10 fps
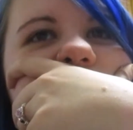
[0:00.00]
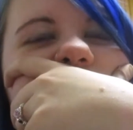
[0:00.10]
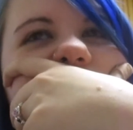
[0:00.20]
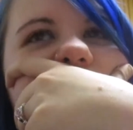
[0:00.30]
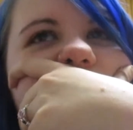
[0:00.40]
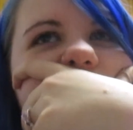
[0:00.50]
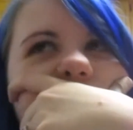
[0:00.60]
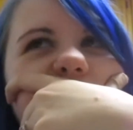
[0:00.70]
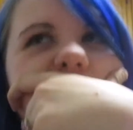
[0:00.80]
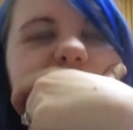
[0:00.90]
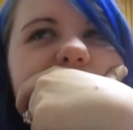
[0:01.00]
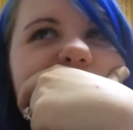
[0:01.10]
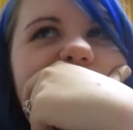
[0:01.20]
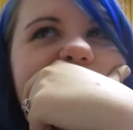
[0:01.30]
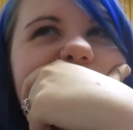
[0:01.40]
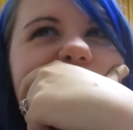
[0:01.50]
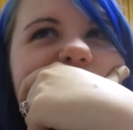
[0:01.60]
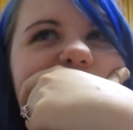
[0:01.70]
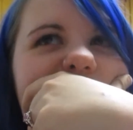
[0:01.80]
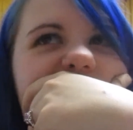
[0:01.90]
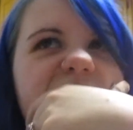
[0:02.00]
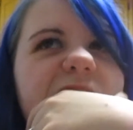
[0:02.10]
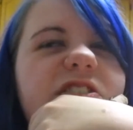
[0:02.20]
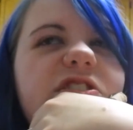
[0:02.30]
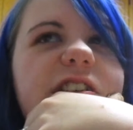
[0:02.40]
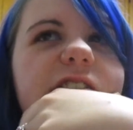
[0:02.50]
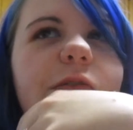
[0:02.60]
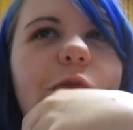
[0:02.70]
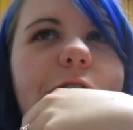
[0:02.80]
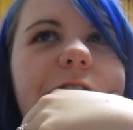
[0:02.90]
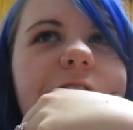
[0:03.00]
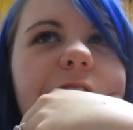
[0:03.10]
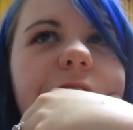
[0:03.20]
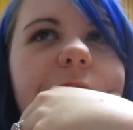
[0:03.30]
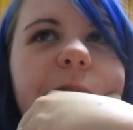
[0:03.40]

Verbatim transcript: oh, and she's the one